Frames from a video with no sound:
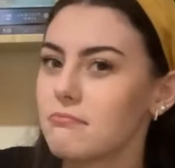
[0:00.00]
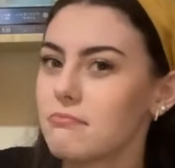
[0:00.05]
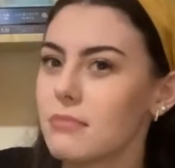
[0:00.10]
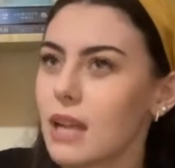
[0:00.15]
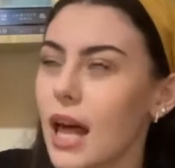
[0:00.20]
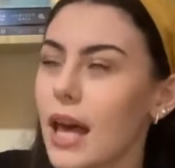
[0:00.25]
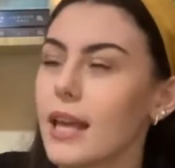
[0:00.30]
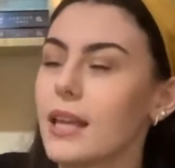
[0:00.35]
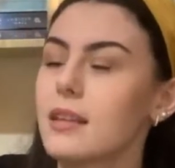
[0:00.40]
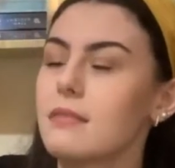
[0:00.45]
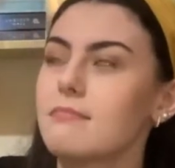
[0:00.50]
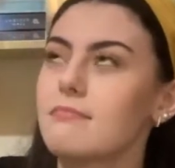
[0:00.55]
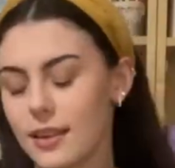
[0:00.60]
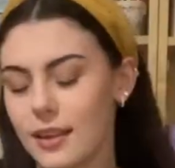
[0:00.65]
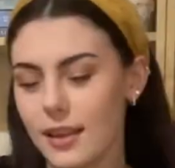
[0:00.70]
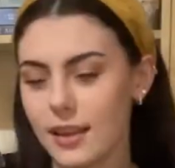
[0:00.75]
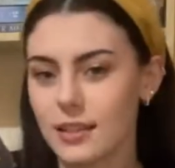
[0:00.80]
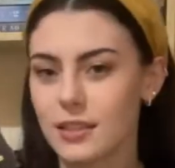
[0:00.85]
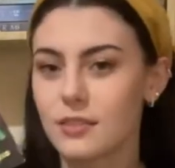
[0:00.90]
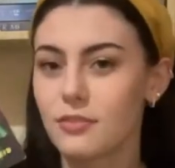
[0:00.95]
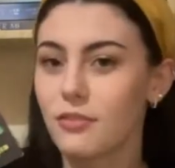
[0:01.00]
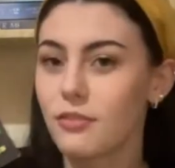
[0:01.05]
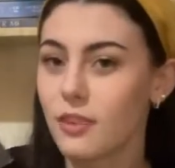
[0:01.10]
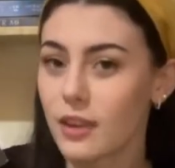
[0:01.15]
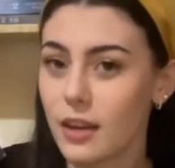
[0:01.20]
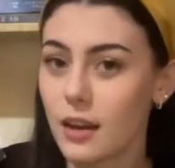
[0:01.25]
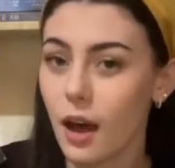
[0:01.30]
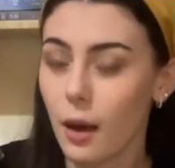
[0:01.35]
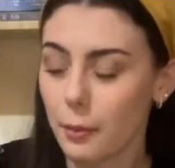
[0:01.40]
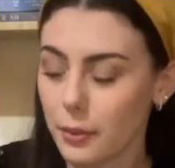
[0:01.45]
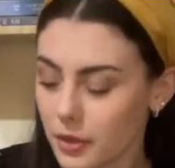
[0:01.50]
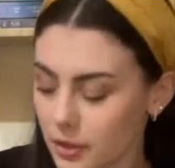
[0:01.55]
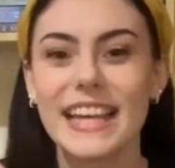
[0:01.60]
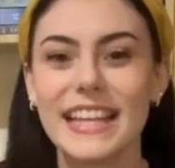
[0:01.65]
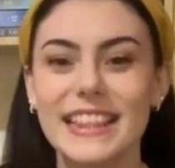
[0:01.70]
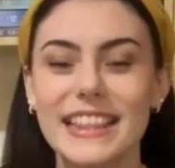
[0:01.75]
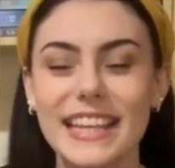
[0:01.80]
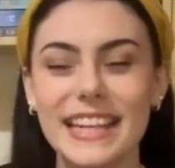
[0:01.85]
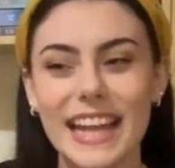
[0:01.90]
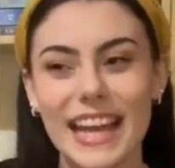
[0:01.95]
Like, it's phenomenal.
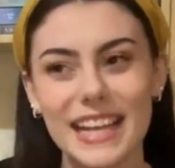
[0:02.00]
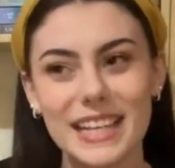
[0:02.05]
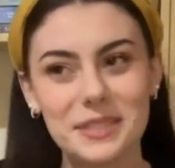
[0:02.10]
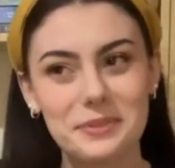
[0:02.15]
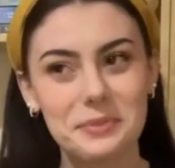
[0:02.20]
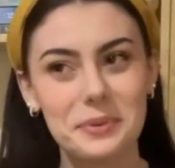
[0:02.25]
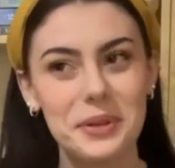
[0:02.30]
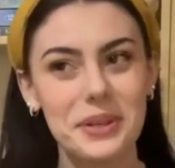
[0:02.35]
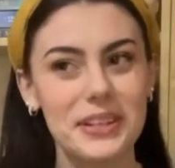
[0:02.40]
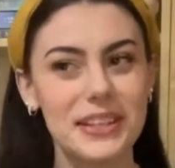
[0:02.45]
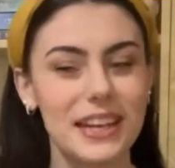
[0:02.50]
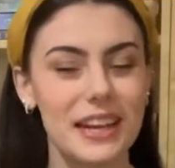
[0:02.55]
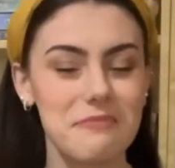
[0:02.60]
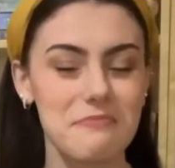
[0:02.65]
The next book